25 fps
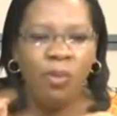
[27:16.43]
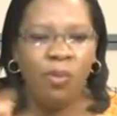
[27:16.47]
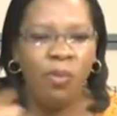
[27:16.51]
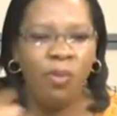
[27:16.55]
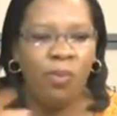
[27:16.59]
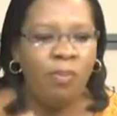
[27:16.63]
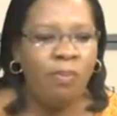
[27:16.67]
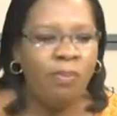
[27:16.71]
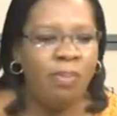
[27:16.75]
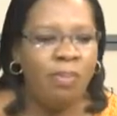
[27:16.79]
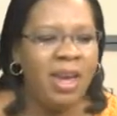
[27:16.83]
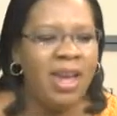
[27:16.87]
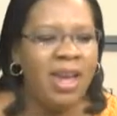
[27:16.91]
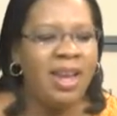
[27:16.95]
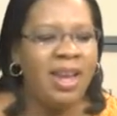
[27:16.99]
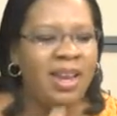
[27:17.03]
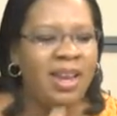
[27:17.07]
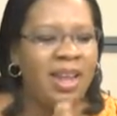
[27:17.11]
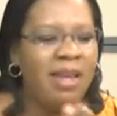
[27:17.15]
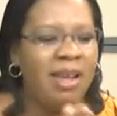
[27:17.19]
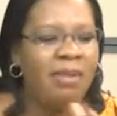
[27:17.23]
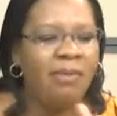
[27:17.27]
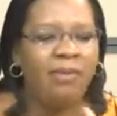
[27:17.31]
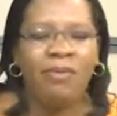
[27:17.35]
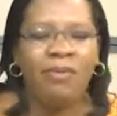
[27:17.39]
being
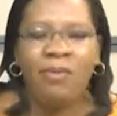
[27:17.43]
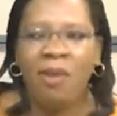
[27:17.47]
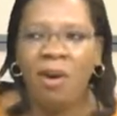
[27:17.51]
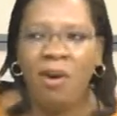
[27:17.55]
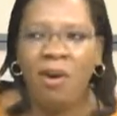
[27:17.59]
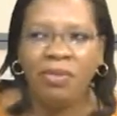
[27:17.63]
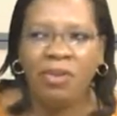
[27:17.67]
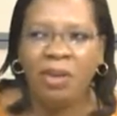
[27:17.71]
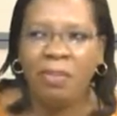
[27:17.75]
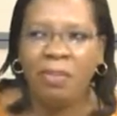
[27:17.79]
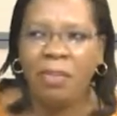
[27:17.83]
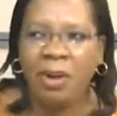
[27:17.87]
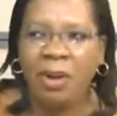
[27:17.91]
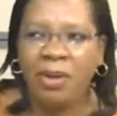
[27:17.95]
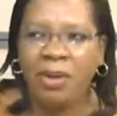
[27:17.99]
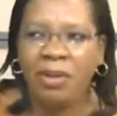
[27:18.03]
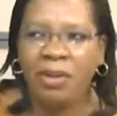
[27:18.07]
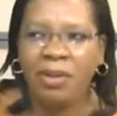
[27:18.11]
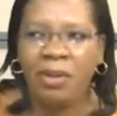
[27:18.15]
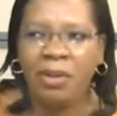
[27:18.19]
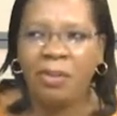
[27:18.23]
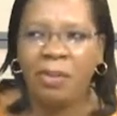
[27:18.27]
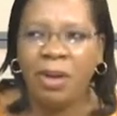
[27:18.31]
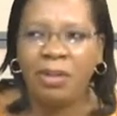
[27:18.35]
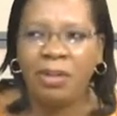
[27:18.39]
involved in
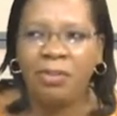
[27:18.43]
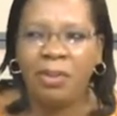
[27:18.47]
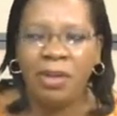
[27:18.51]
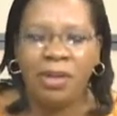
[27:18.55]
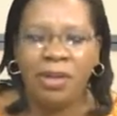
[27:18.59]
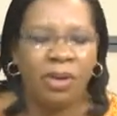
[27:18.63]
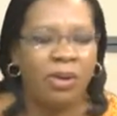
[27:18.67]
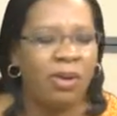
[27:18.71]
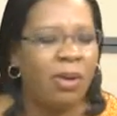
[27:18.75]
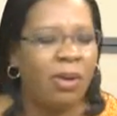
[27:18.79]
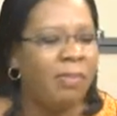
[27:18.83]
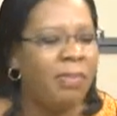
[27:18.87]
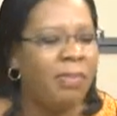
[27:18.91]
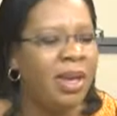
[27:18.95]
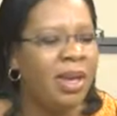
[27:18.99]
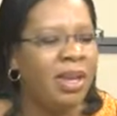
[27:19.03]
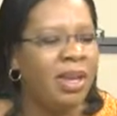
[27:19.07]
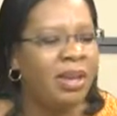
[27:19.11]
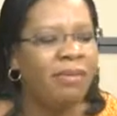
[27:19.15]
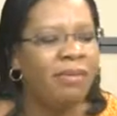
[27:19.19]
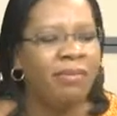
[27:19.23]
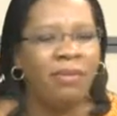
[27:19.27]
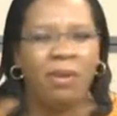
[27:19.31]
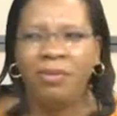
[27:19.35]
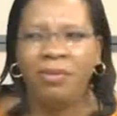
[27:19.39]
political participation or being
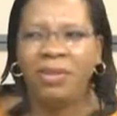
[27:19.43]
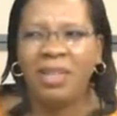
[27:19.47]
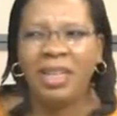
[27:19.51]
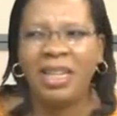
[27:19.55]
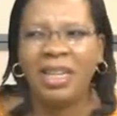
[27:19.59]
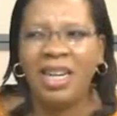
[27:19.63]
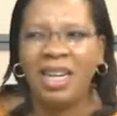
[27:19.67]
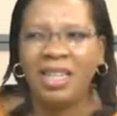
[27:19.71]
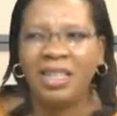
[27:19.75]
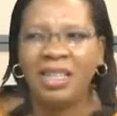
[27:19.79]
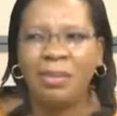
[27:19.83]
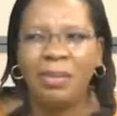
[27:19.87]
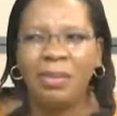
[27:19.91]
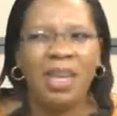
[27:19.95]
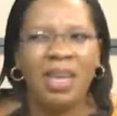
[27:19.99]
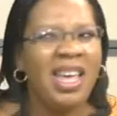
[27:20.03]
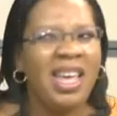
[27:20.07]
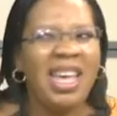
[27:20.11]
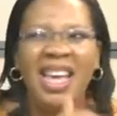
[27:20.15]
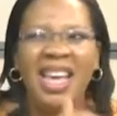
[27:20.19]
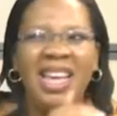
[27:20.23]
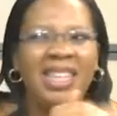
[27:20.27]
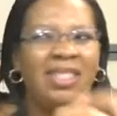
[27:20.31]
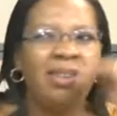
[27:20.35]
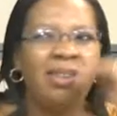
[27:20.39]
involved in leadership
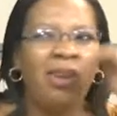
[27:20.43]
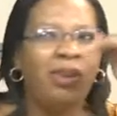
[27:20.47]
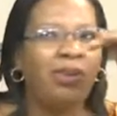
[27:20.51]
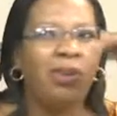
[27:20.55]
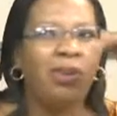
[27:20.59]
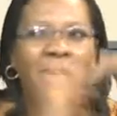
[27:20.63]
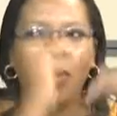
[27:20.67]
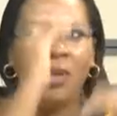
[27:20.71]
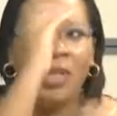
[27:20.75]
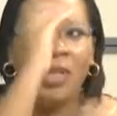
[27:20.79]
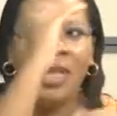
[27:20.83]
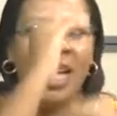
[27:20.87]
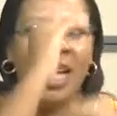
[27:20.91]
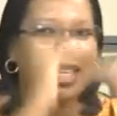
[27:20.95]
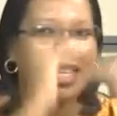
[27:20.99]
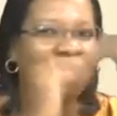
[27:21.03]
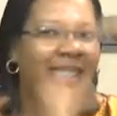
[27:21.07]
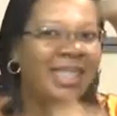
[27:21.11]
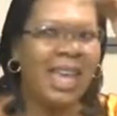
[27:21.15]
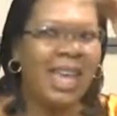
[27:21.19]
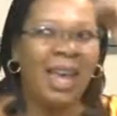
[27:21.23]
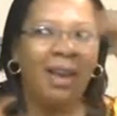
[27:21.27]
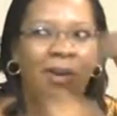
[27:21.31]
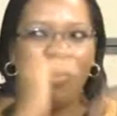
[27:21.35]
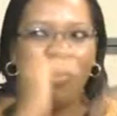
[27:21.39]
is not on their
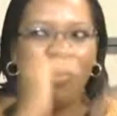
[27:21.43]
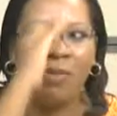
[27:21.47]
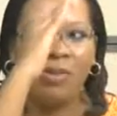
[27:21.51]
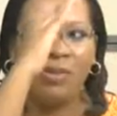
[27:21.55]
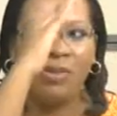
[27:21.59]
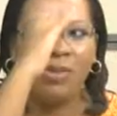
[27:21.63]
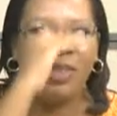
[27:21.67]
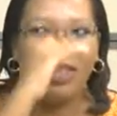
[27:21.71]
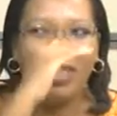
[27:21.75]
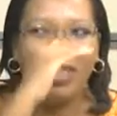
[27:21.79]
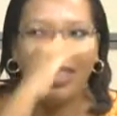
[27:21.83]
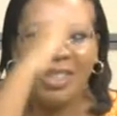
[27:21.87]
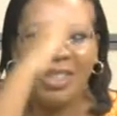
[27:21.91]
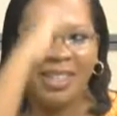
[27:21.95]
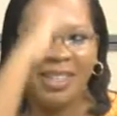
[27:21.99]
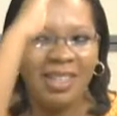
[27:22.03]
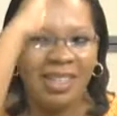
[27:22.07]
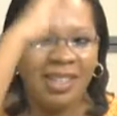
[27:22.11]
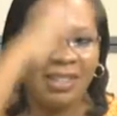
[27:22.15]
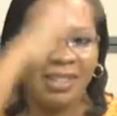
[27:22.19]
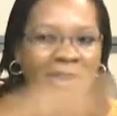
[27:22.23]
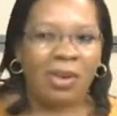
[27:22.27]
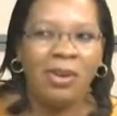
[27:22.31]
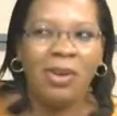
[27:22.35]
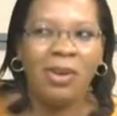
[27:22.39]
scale of
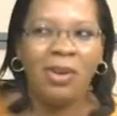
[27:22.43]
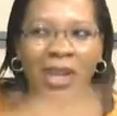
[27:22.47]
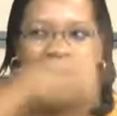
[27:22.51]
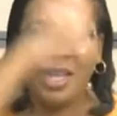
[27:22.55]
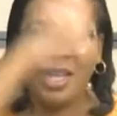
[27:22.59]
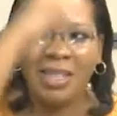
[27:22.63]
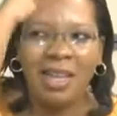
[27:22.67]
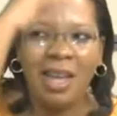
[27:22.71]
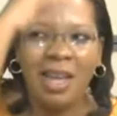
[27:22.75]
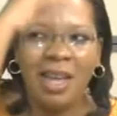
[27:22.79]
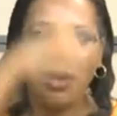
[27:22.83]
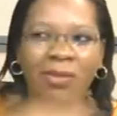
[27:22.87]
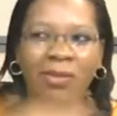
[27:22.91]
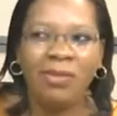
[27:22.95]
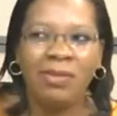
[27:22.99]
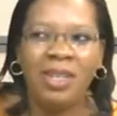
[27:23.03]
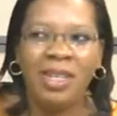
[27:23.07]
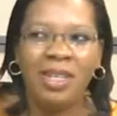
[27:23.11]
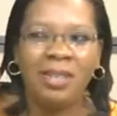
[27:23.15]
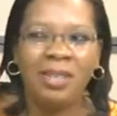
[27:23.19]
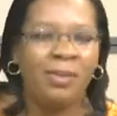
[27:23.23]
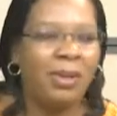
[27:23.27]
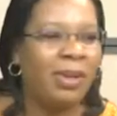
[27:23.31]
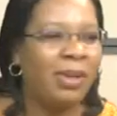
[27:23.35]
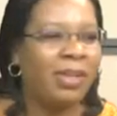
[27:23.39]
it's not on their scale of
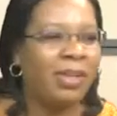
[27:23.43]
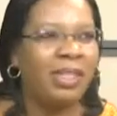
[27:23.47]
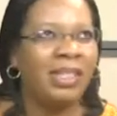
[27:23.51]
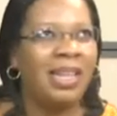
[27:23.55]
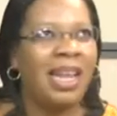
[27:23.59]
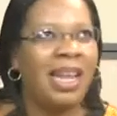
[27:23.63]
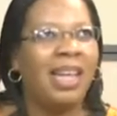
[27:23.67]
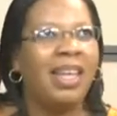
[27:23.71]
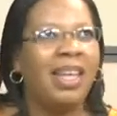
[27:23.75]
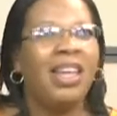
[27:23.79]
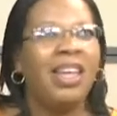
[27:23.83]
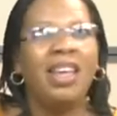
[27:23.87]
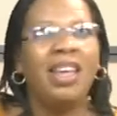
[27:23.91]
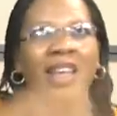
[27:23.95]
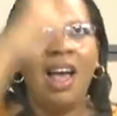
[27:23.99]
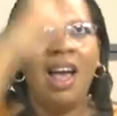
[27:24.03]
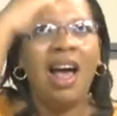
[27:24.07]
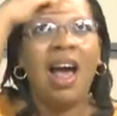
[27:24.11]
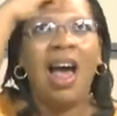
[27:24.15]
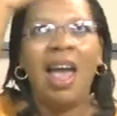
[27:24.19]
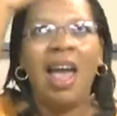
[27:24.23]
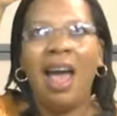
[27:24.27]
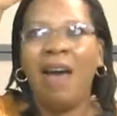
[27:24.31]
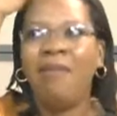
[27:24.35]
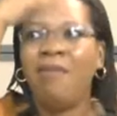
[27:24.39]
needs because it's like
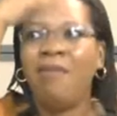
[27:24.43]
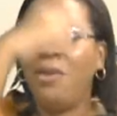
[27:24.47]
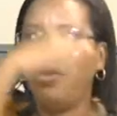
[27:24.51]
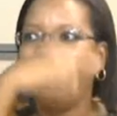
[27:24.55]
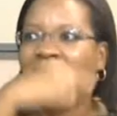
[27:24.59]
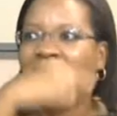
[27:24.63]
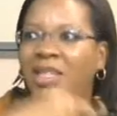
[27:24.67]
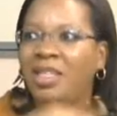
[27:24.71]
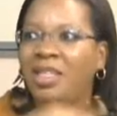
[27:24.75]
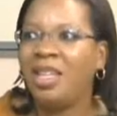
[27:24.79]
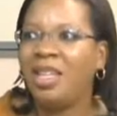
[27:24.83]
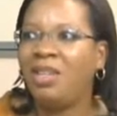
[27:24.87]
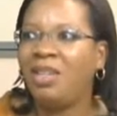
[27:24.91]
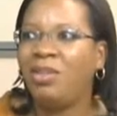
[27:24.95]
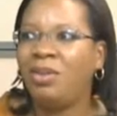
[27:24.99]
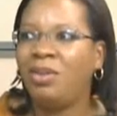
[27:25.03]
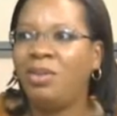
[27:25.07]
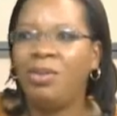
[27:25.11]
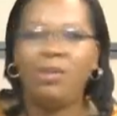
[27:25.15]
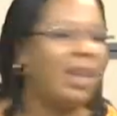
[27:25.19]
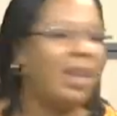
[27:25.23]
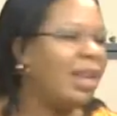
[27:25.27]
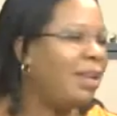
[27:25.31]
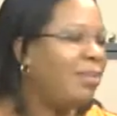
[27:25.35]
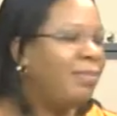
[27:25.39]
I have all these things to
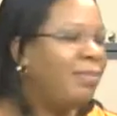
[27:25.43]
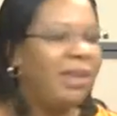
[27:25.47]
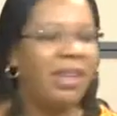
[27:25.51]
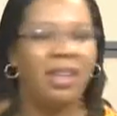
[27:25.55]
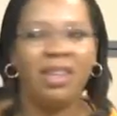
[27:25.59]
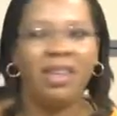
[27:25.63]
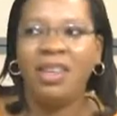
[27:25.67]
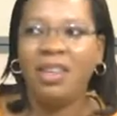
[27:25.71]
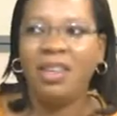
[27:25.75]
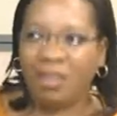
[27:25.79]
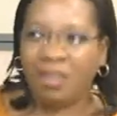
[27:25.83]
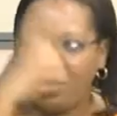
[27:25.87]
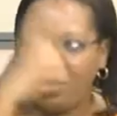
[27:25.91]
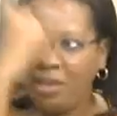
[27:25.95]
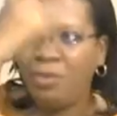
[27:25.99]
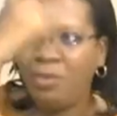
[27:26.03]
do. Let me. Let's